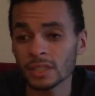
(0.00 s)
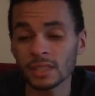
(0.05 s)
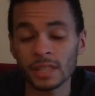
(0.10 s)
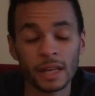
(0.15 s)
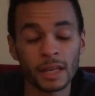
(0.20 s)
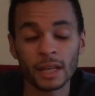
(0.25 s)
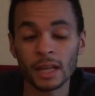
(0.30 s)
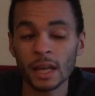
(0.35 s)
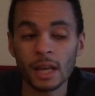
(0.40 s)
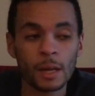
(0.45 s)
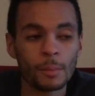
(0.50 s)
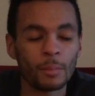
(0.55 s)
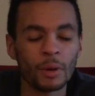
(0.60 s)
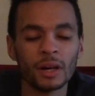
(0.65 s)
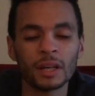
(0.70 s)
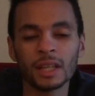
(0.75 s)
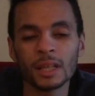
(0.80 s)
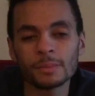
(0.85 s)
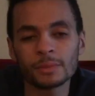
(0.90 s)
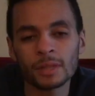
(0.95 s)
Like,
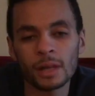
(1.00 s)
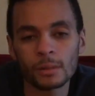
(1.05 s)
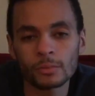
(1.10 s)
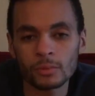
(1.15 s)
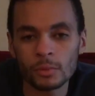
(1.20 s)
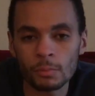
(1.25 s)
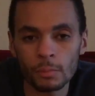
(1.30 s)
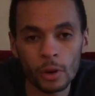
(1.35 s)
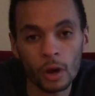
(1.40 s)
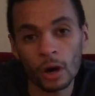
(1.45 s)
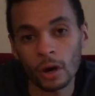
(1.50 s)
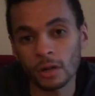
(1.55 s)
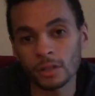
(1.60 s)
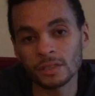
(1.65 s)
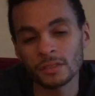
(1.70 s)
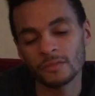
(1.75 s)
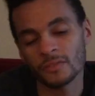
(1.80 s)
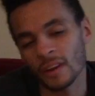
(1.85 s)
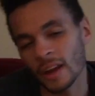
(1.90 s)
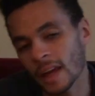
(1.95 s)
but Clips comes with
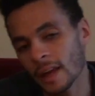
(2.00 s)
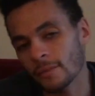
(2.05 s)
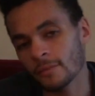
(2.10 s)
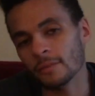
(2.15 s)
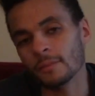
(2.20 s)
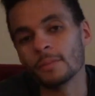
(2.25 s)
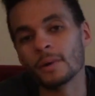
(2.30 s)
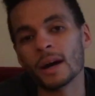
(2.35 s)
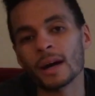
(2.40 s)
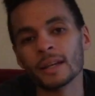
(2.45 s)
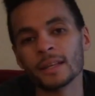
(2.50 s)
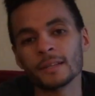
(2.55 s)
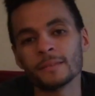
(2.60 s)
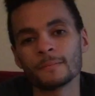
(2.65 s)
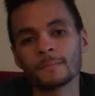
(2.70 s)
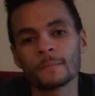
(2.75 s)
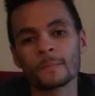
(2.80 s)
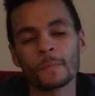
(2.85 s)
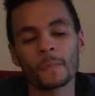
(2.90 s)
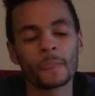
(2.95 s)
bars for everybody.
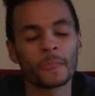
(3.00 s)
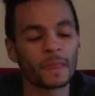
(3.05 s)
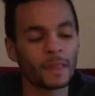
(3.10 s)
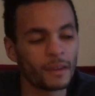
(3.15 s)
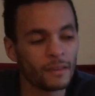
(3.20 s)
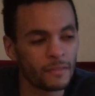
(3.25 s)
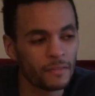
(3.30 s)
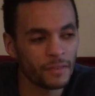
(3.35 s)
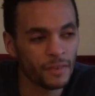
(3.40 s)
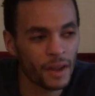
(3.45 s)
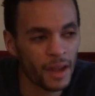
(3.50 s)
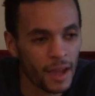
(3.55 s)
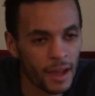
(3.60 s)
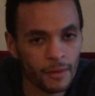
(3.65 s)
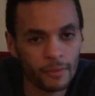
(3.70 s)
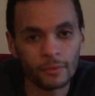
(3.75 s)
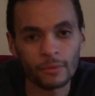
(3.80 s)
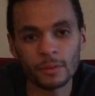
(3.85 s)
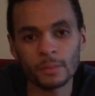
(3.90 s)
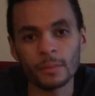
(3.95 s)
For
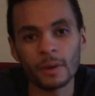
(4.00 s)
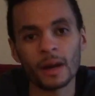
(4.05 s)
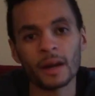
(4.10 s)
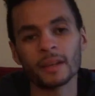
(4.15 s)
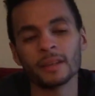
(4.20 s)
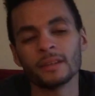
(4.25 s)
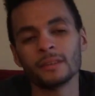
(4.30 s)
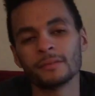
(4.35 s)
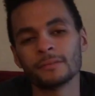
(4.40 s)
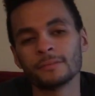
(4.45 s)
everybody.